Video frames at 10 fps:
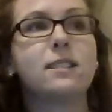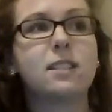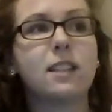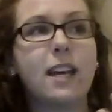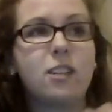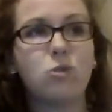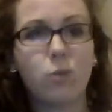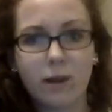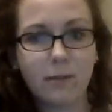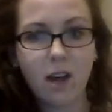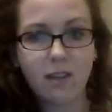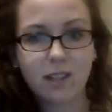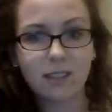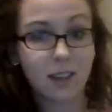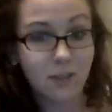to like join me on
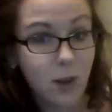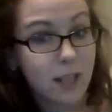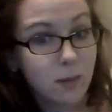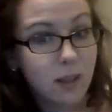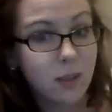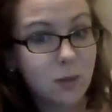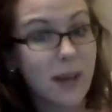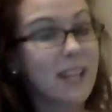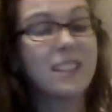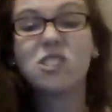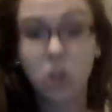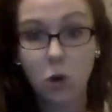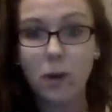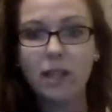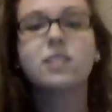this. Like, if you guys want to lose weight, let's
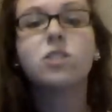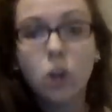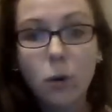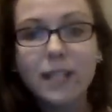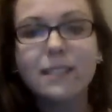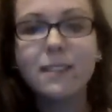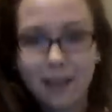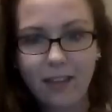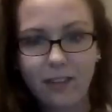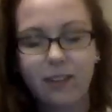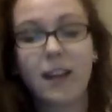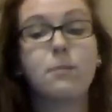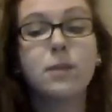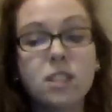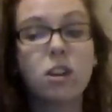do it. Let's do it together. Like, I'm
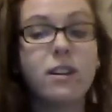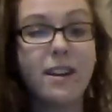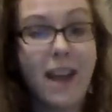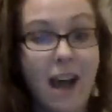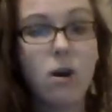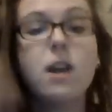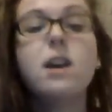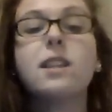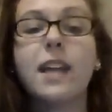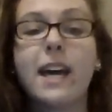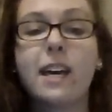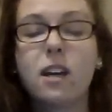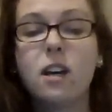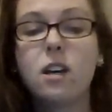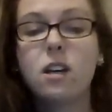gonna start now. Like,
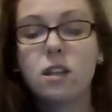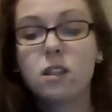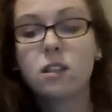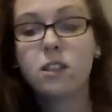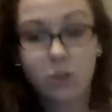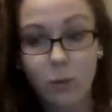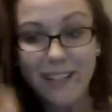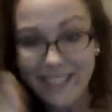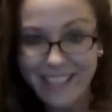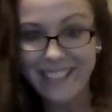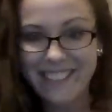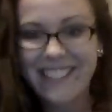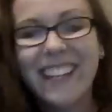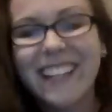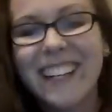the
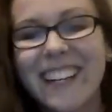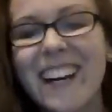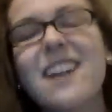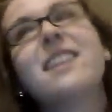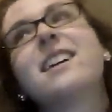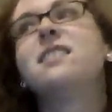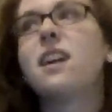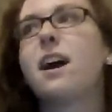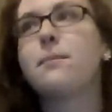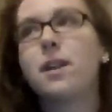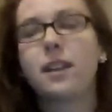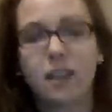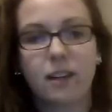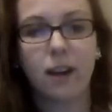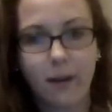26th. Like, it's not, I'm not like
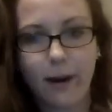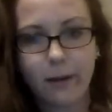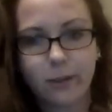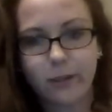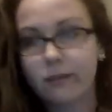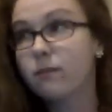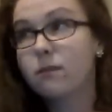gonna go out and just